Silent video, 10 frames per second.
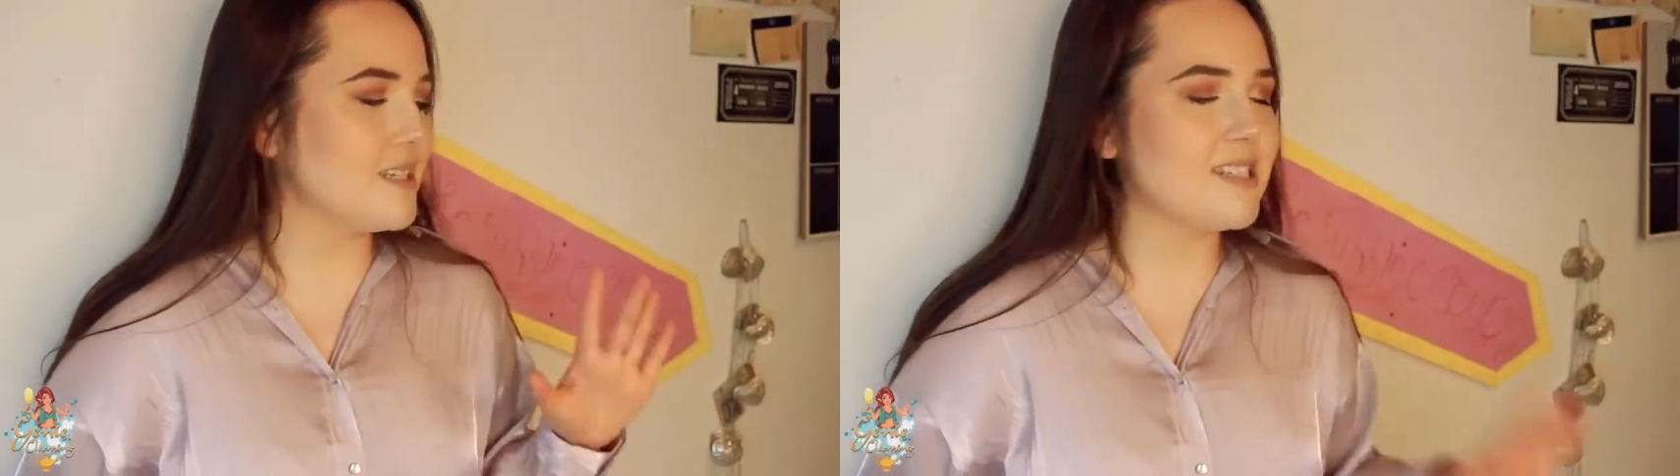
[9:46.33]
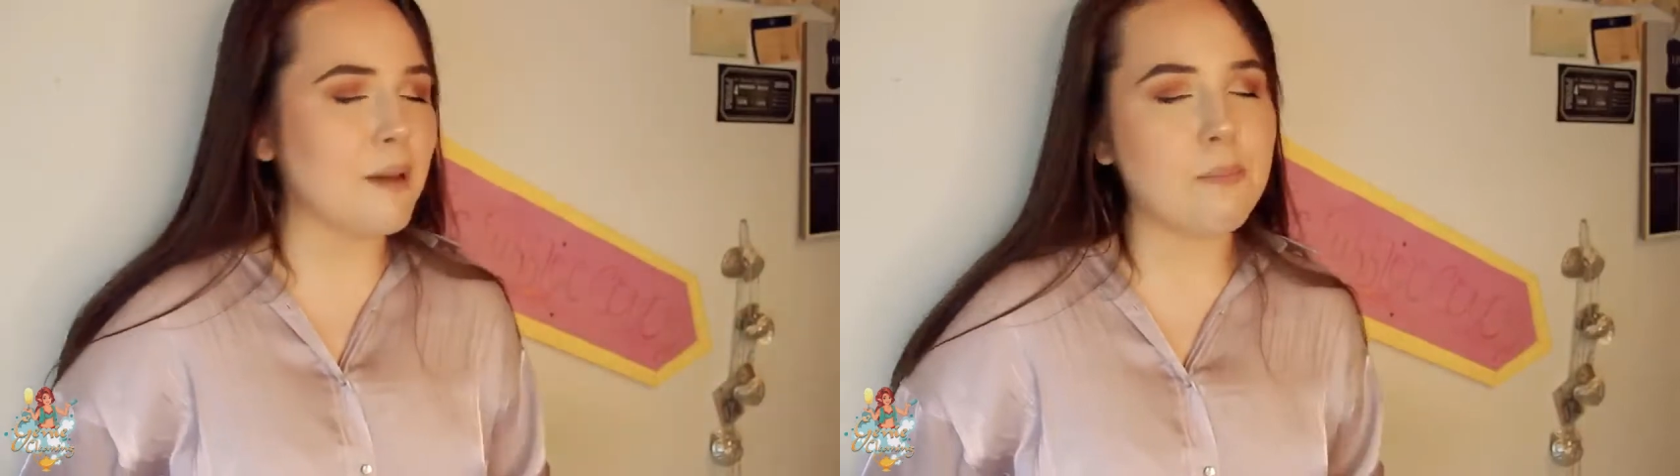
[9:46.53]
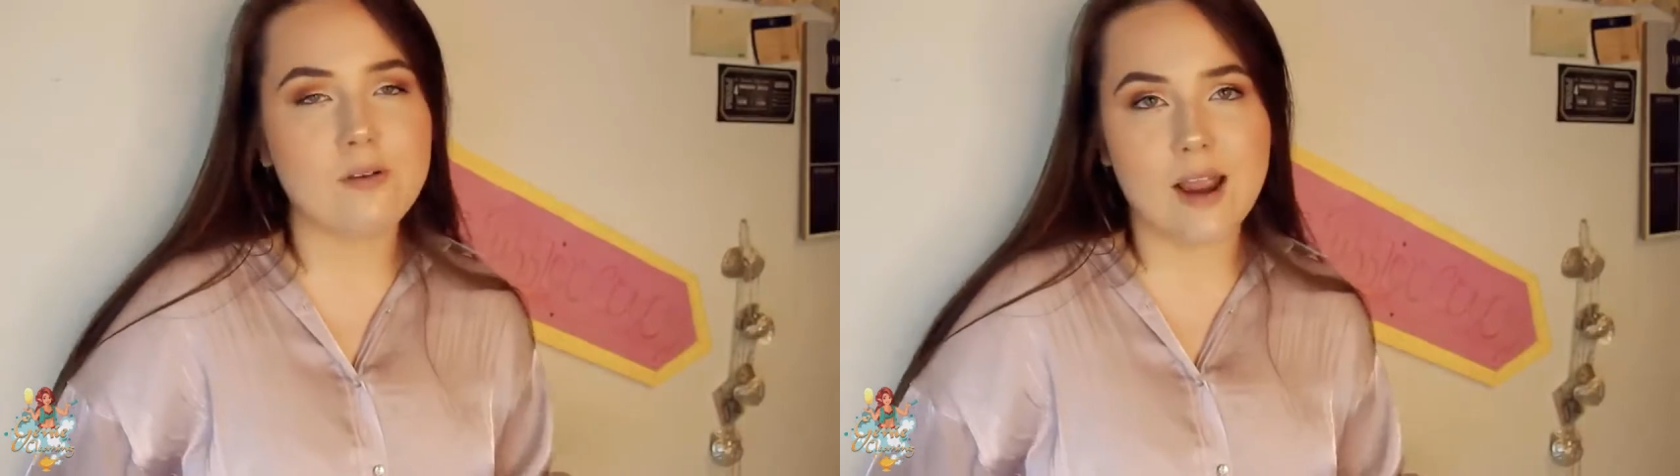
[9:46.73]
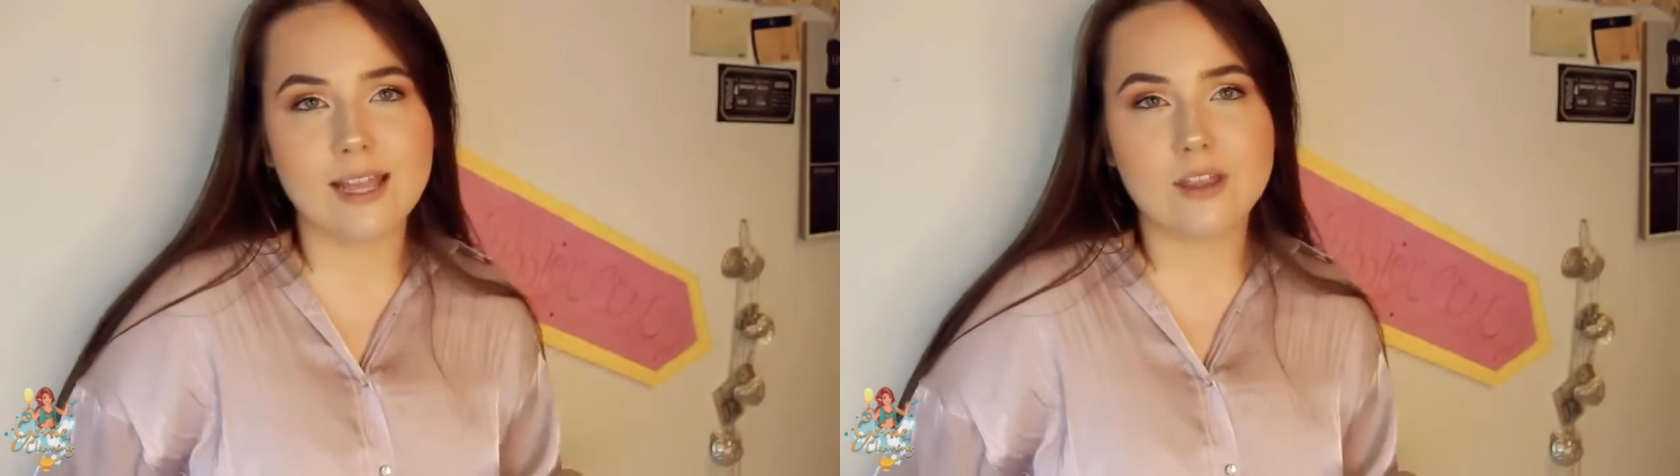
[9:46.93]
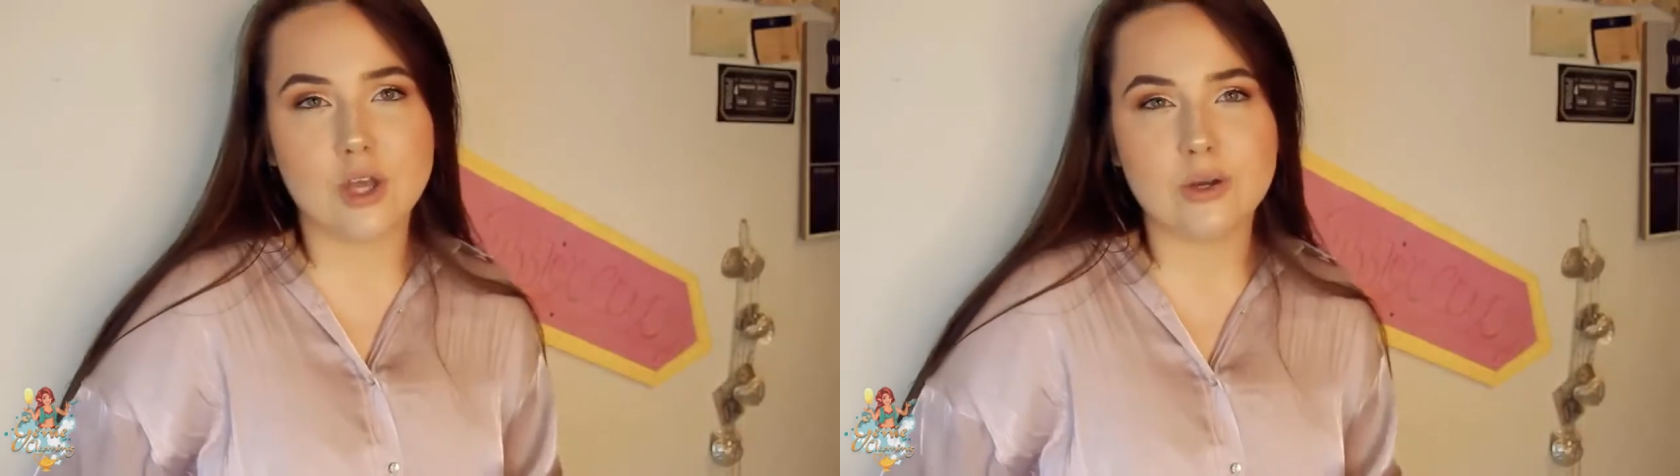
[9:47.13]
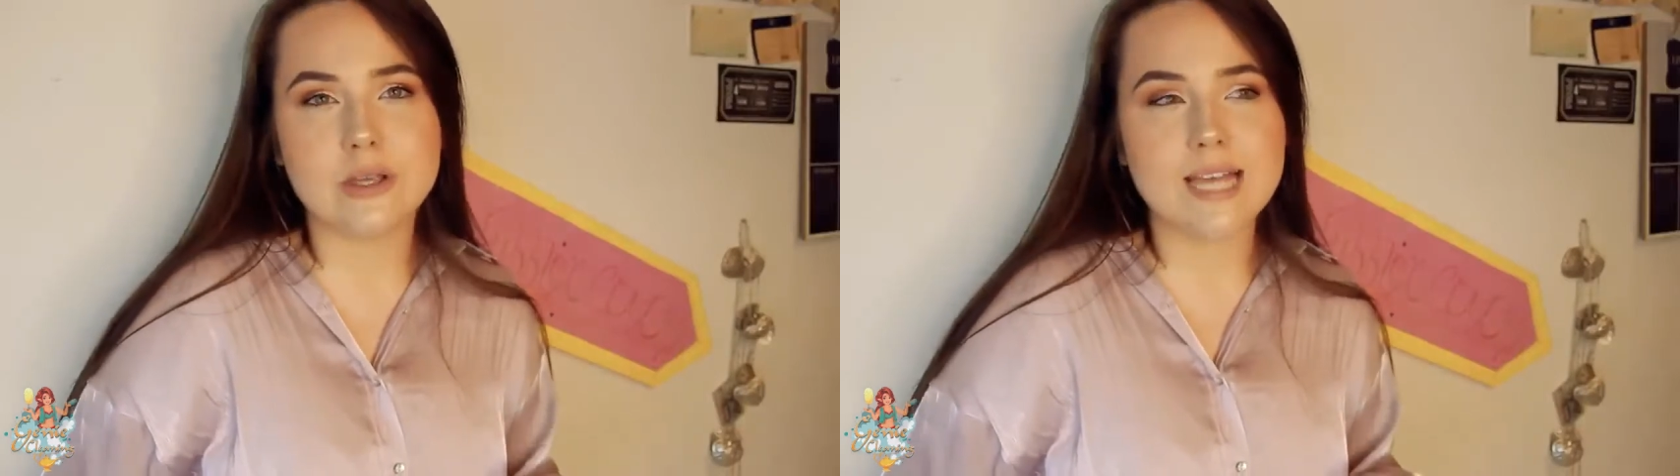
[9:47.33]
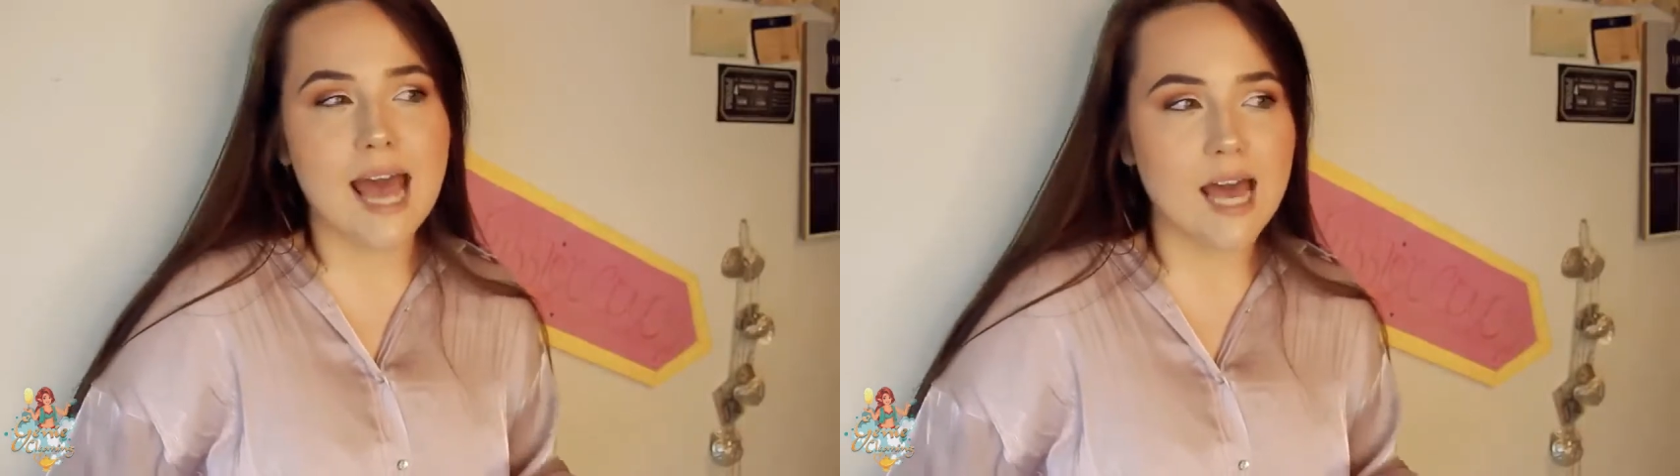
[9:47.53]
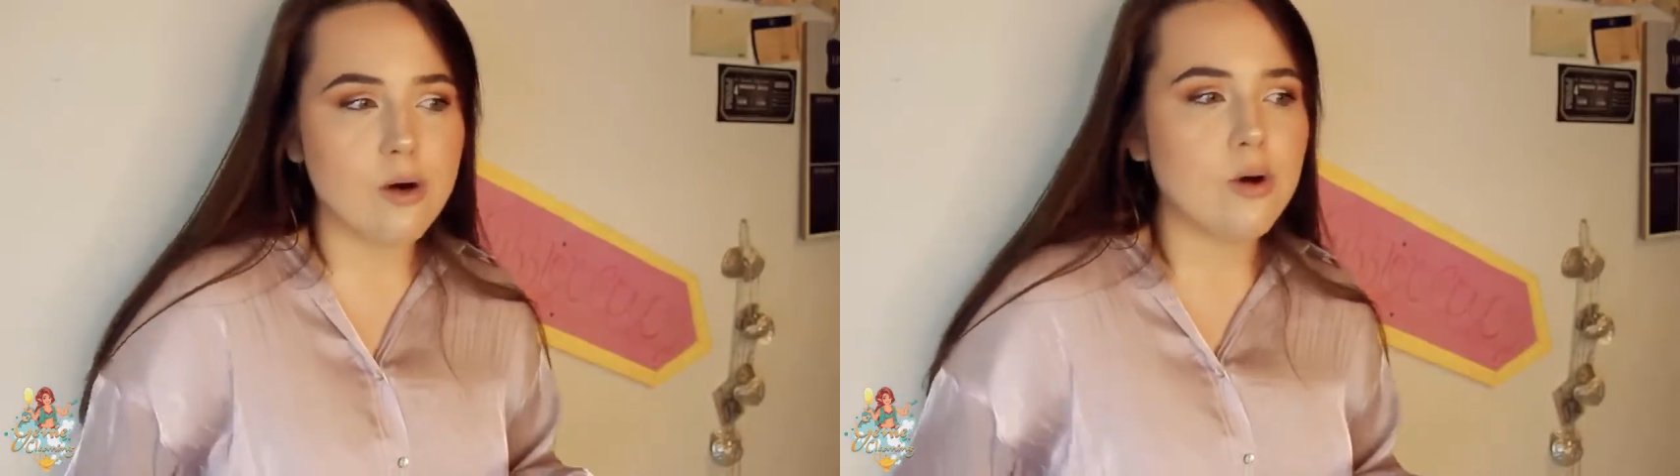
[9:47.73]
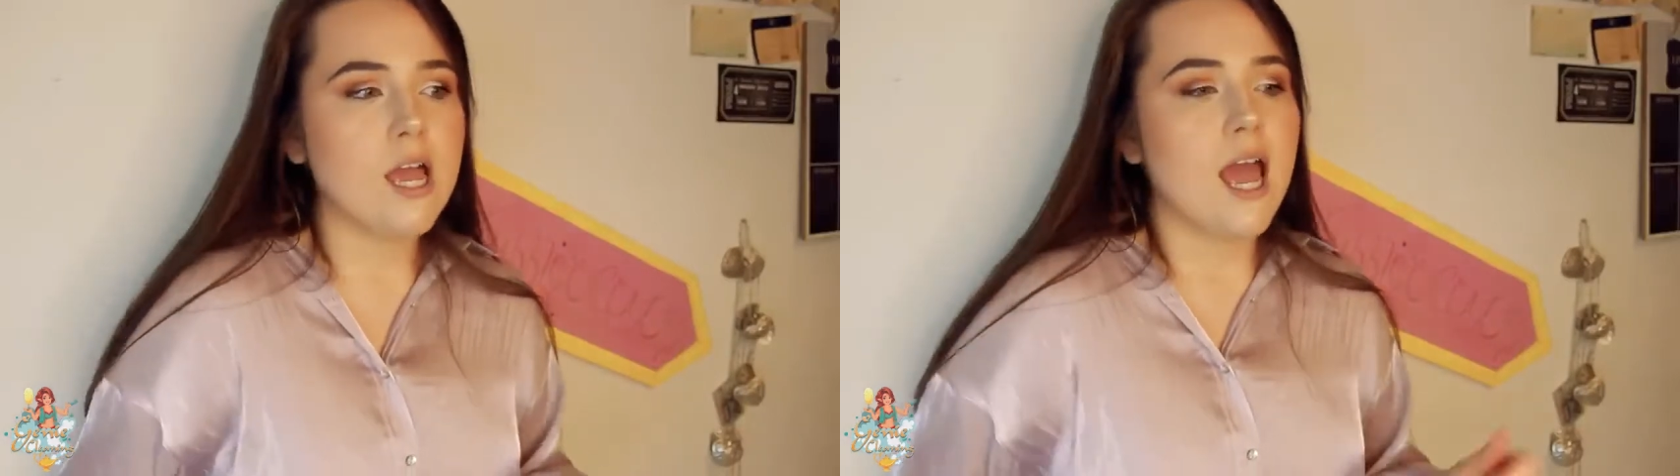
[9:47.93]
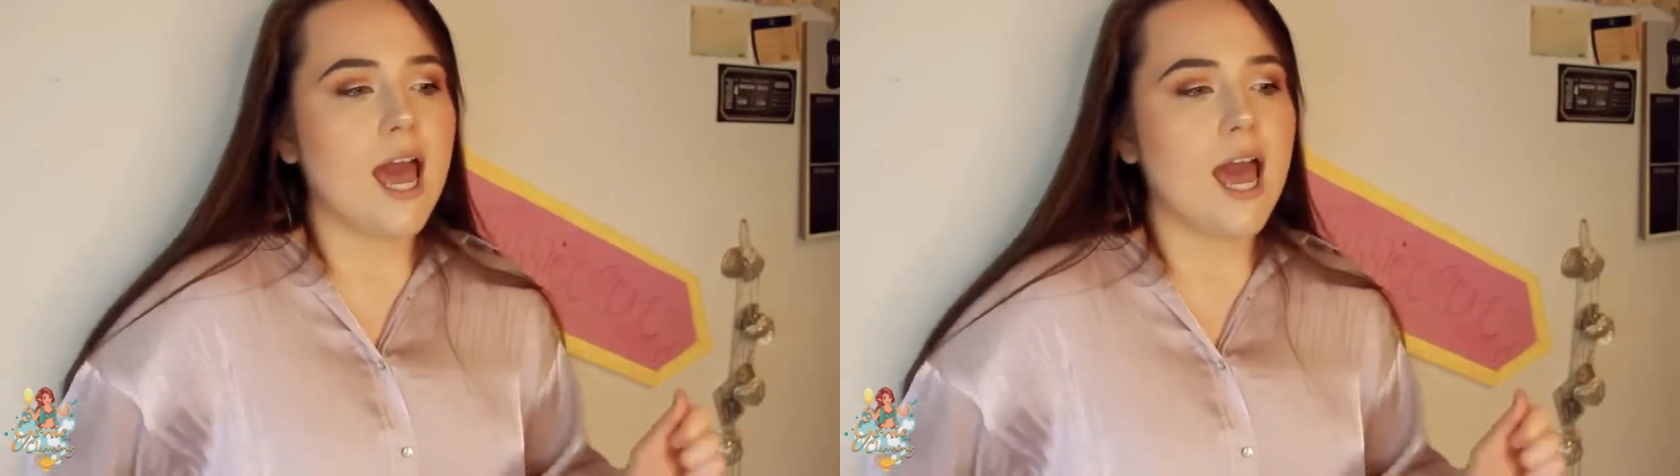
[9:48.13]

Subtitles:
separate those out